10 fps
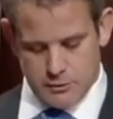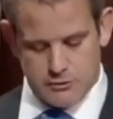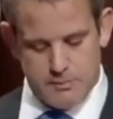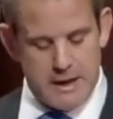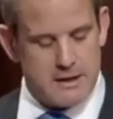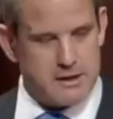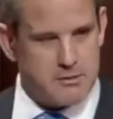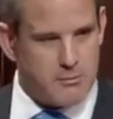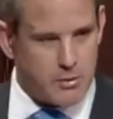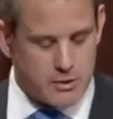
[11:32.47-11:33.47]
to
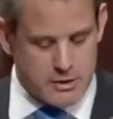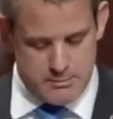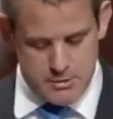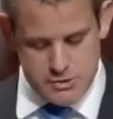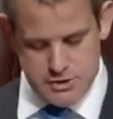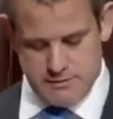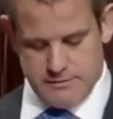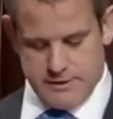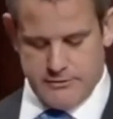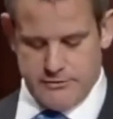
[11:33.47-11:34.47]
responding to more emergent
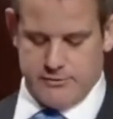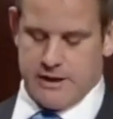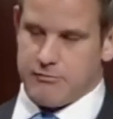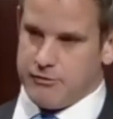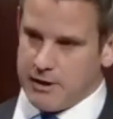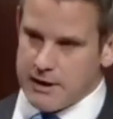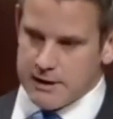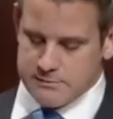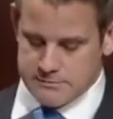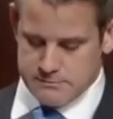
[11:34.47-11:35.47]
events like
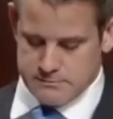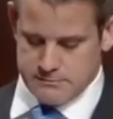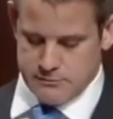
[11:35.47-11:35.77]
flooding,